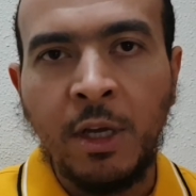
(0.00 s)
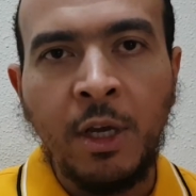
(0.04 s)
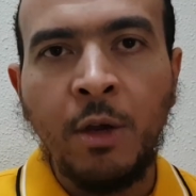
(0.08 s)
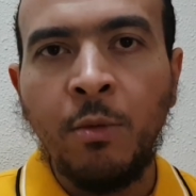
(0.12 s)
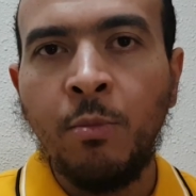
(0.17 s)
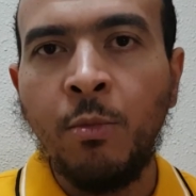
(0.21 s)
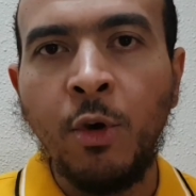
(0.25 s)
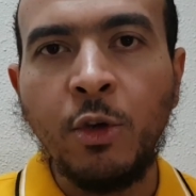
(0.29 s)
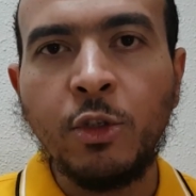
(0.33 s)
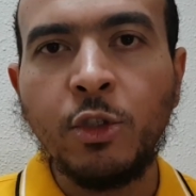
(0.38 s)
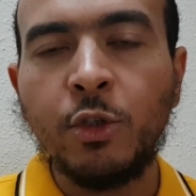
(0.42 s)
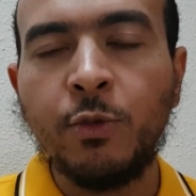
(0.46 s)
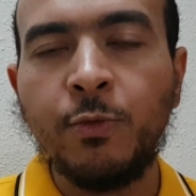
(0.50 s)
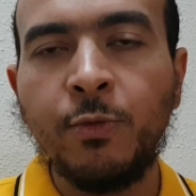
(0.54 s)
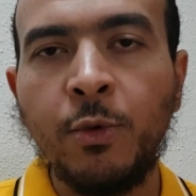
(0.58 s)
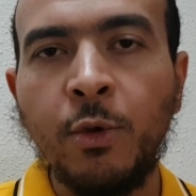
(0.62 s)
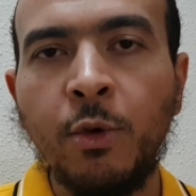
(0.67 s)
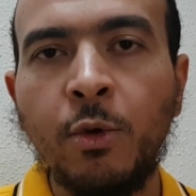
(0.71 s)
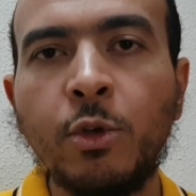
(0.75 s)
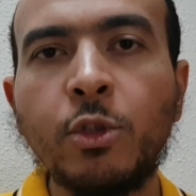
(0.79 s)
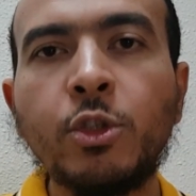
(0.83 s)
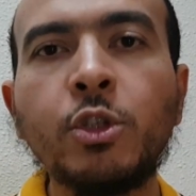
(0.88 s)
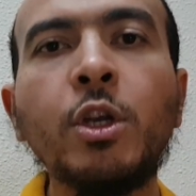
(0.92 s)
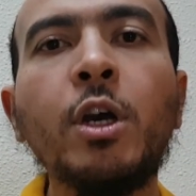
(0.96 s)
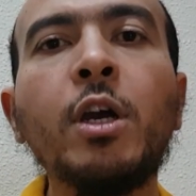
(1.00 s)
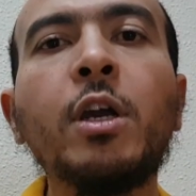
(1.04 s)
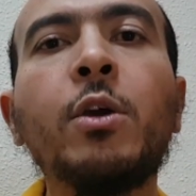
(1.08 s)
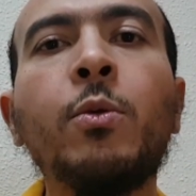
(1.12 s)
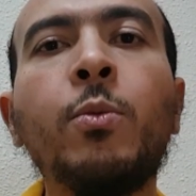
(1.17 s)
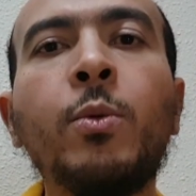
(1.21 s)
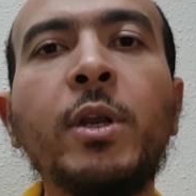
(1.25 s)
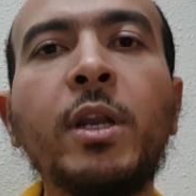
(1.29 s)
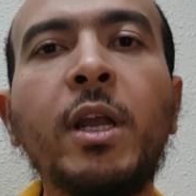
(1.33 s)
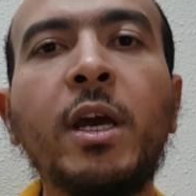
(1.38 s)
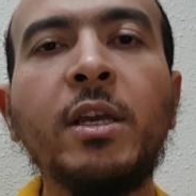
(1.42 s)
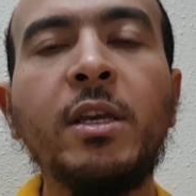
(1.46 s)
Most of you shocked
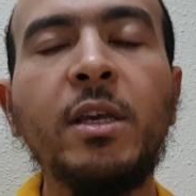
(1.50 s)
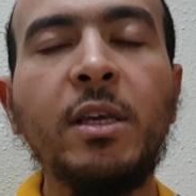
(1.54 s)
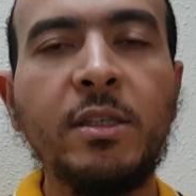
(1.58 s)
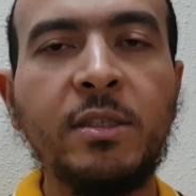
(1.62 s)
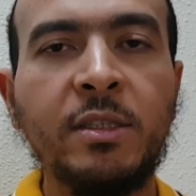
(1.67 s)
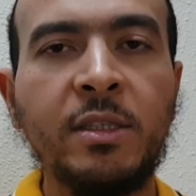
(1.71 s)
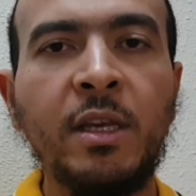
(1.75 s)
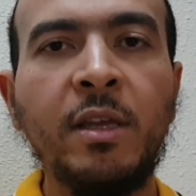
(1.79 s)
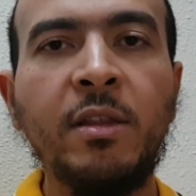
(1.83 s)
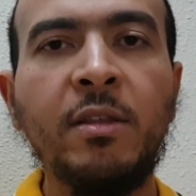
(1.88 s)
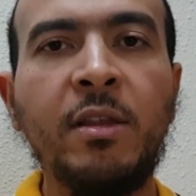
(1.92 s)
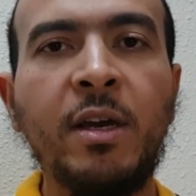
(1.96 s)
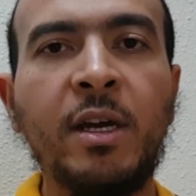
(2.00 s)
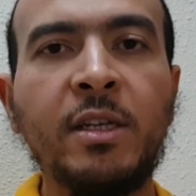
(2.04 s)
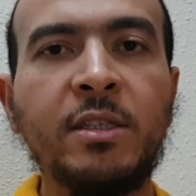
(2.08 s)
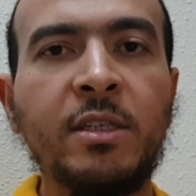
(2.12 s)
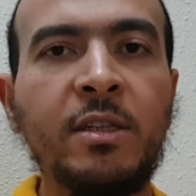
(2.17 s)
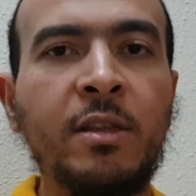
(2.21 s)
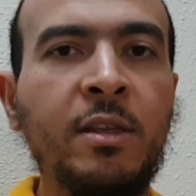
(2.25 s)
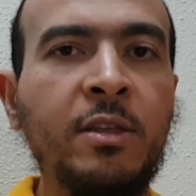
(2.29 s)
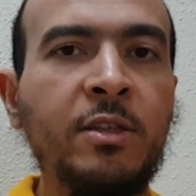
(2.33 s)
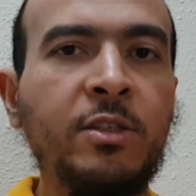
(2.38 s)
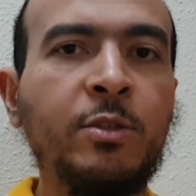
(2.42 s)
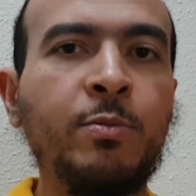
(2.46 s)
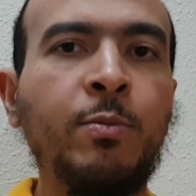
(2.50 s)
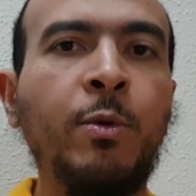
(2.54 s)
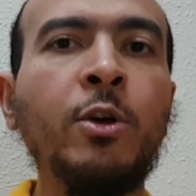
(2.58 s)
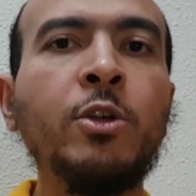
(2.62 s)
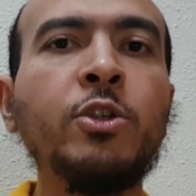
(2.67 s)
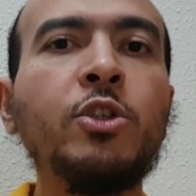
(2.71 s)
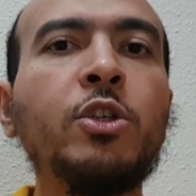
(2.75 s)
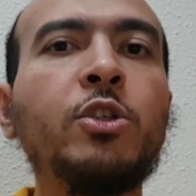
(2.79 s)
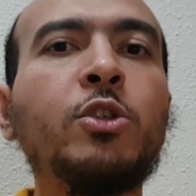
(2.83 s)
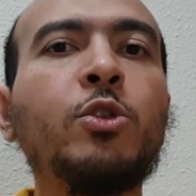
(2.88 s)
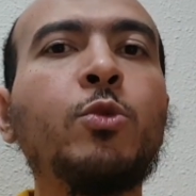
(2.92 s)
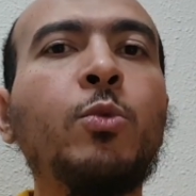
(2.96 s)
when I said that the
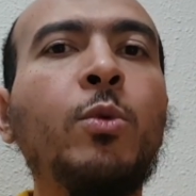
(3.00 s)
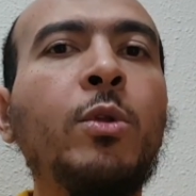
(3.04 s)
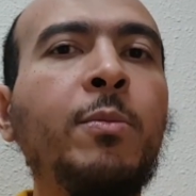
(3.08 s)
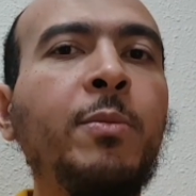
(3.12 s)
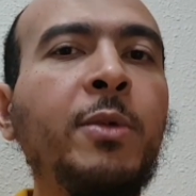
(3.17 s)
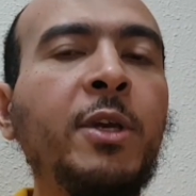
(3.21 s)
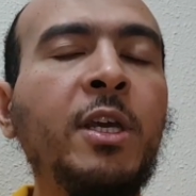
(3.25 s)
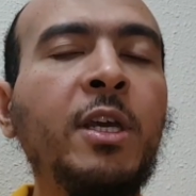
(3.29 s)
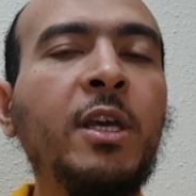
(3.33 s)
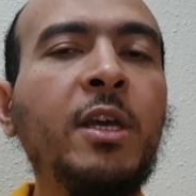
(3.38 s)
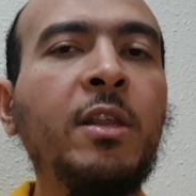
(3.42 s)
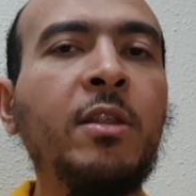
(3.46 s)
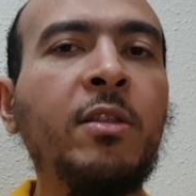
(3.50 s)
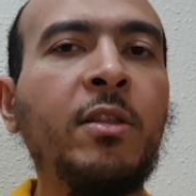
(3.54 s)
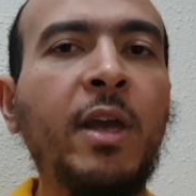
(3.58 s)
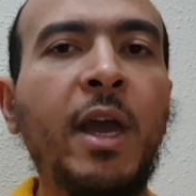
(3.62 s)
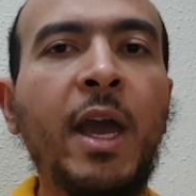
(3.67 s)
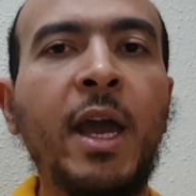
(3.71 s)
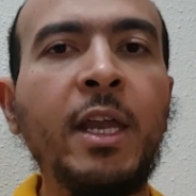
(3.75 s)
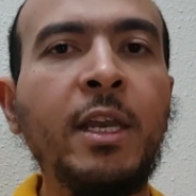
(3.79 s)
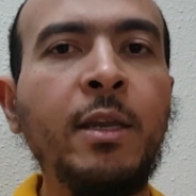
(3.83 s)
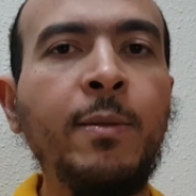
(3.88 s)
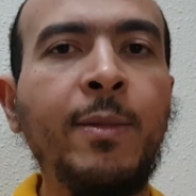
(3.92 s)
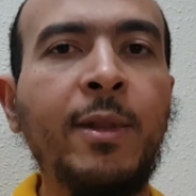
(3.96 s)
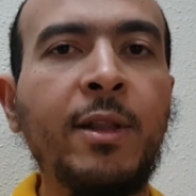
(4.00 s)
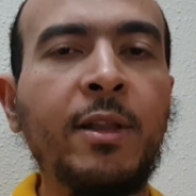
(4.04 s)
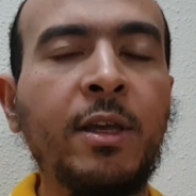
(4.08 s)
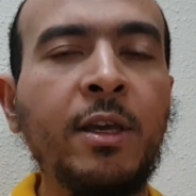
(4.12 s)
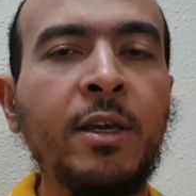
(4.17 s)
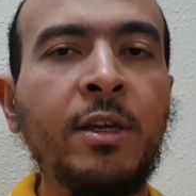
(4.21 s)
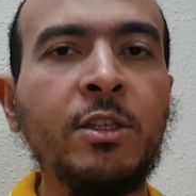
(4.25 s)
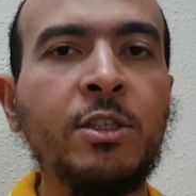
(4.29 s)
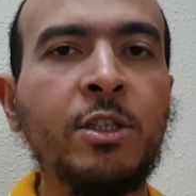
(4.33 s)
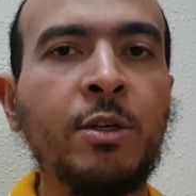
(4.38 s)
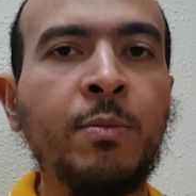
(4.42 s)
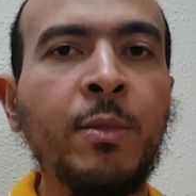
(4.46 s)
sponges will be in the animal
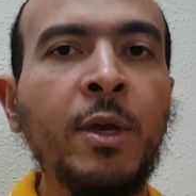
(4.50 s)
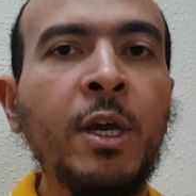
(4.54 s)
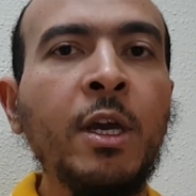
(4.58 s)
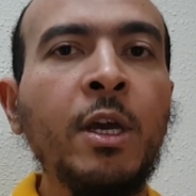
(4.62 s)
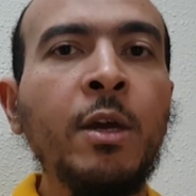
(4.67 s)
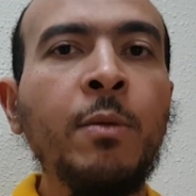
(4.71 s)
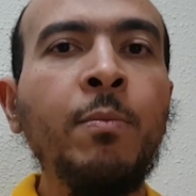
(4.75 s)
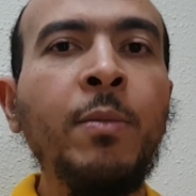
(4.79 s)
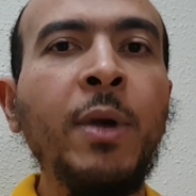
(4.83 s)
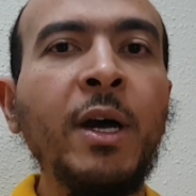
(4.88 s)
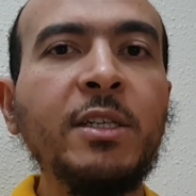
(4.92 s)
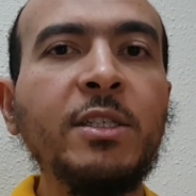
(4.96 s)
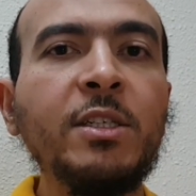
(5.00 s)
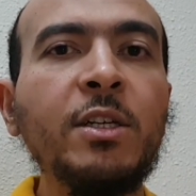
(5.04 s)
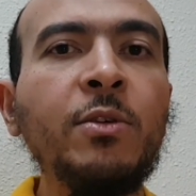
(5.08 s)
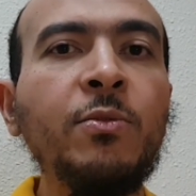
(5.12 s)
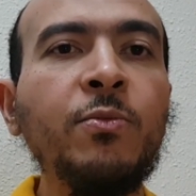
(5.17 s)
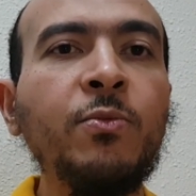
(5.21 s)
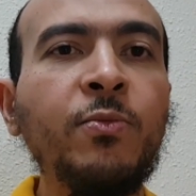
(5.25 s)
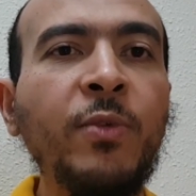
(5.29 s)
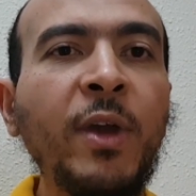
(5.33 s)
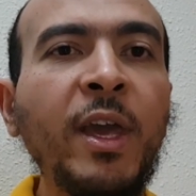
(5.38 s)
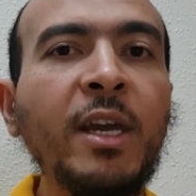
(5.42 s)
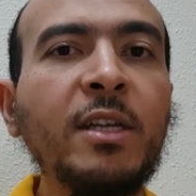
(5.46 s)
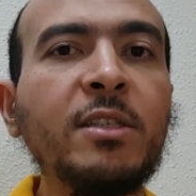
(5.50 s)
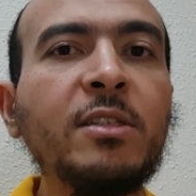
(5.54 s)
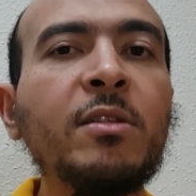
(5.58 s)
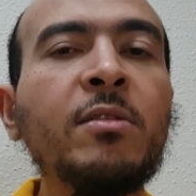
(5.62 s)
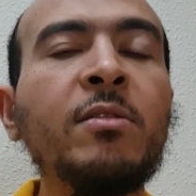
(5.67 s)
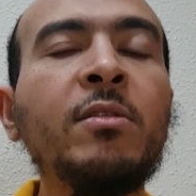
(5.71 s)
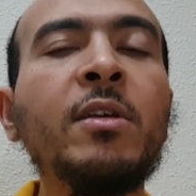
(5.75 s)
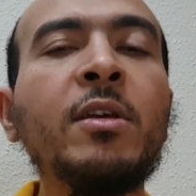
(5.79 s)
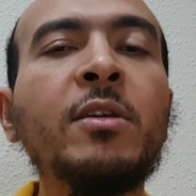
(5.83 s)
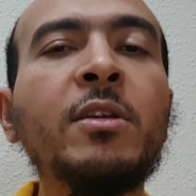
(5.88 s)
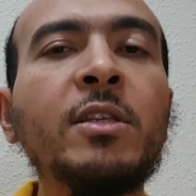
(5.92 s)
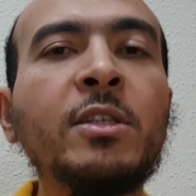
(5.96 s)
kingdom, but in fact
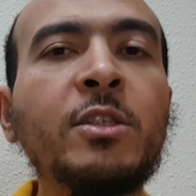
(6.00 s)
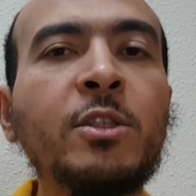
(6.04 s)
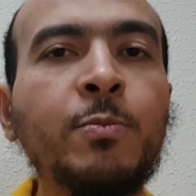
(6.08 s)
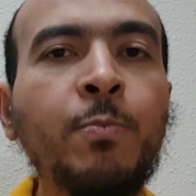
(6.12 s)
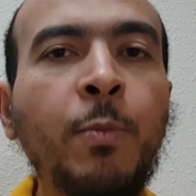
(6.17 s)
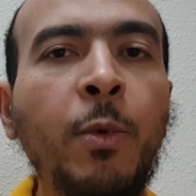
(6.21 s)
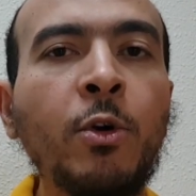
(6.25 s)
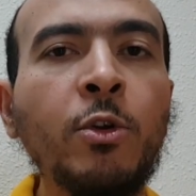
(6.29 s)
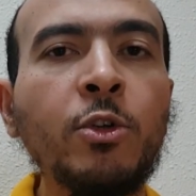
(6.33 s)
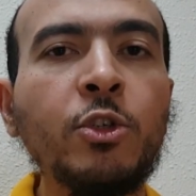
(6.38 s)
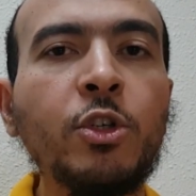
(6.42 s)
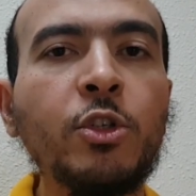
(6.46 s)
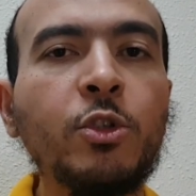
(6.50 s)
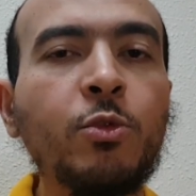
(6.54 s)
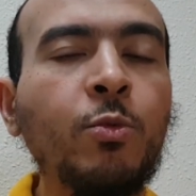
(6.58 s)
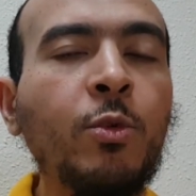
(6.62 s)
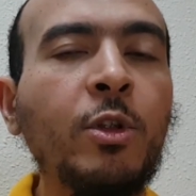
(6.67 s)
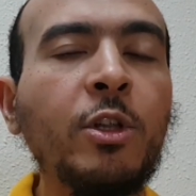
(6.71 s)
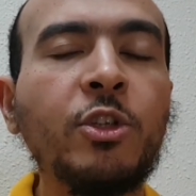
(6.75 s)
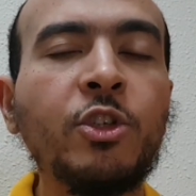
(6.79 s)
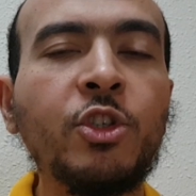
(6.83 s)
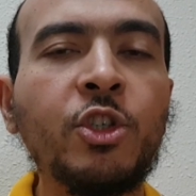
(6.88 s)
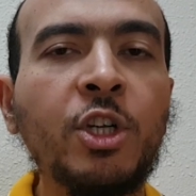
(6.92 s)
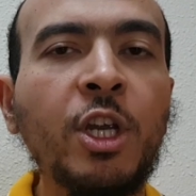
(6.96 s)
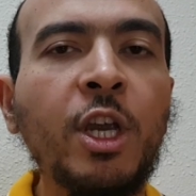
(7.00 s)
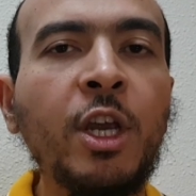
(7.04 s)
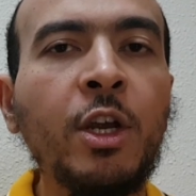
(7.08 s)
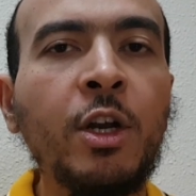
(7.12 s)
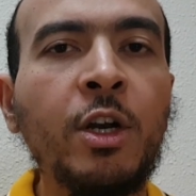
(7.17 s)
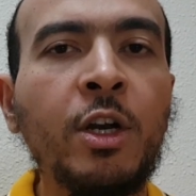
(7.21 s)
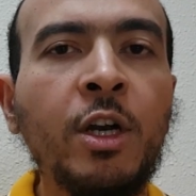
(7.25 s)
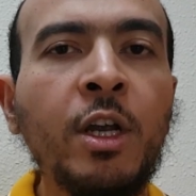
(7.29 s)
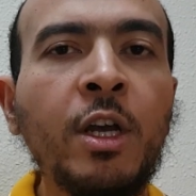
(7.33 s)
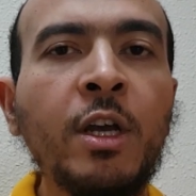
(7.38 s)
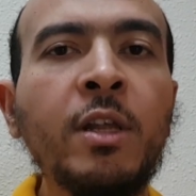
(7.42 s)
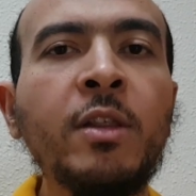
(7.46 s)
the sponges will
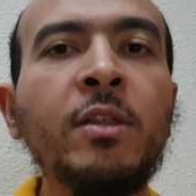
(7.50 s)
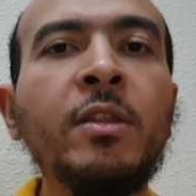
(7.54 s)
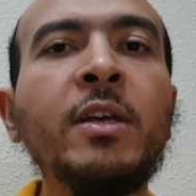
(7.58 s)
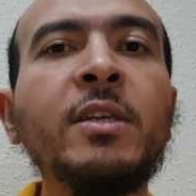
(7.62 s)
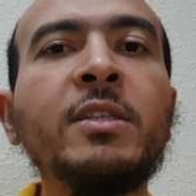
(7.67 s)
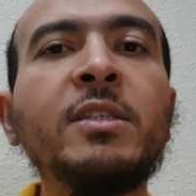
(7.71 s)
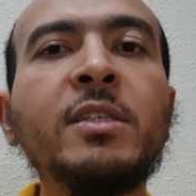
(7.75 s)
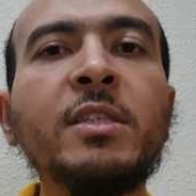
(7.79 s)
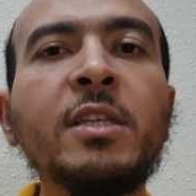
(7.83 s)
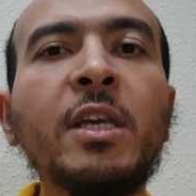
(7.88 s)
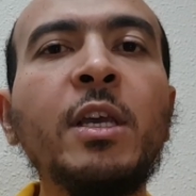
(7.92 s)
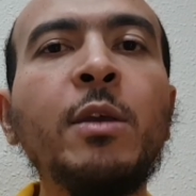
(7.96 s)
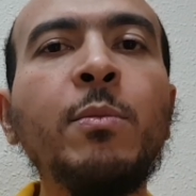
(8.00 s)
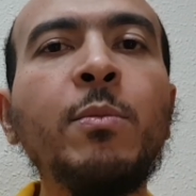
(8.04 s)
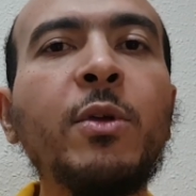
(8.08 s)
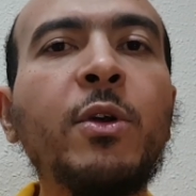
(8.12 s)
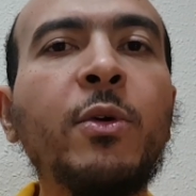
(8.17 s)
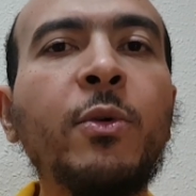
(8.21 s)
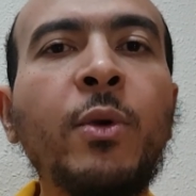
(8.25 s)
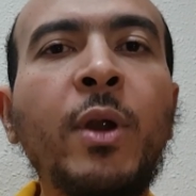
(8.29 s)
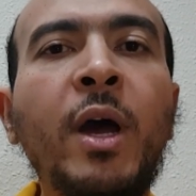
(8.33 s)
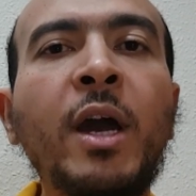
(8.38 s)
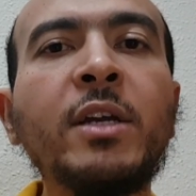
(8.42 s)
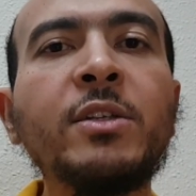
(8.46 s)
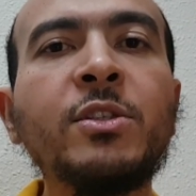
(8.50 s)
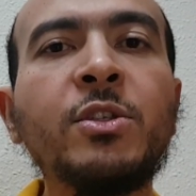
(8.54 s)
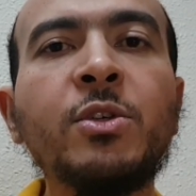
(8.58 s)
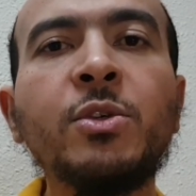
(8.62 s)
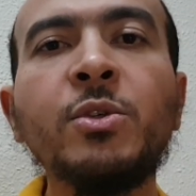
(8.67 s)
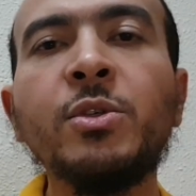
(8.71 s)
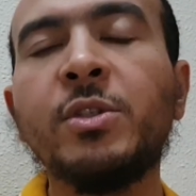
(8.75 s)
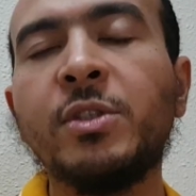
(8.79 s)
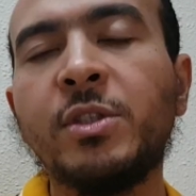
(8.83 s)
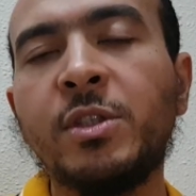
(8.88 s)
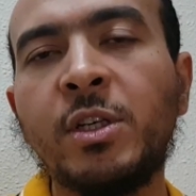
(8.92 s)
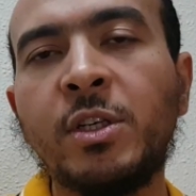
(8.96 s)
share the same
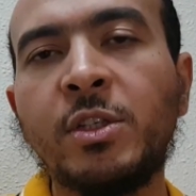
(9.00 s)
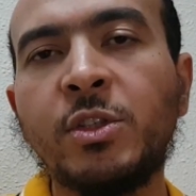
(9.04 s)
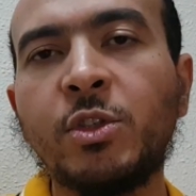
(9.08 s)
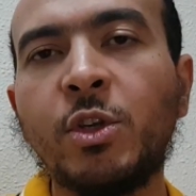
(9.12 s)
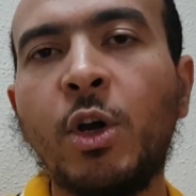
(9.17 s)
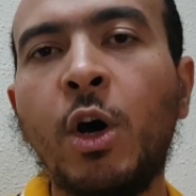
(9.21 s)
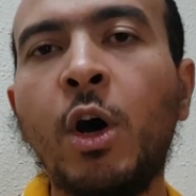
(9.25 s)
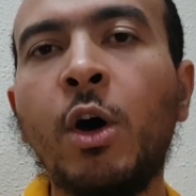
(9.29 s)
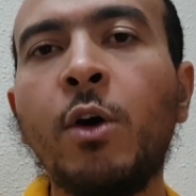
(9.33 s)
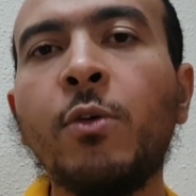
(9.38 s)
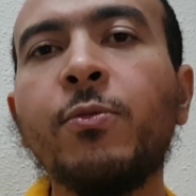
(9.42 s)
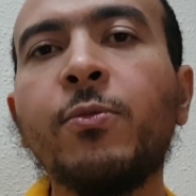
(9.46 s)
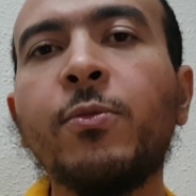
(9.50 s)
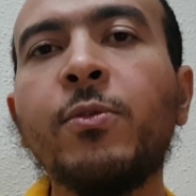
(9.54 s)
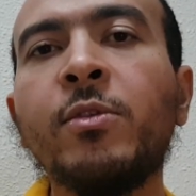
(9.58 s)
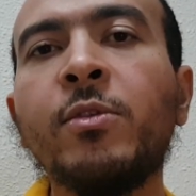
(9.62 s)
characteristics of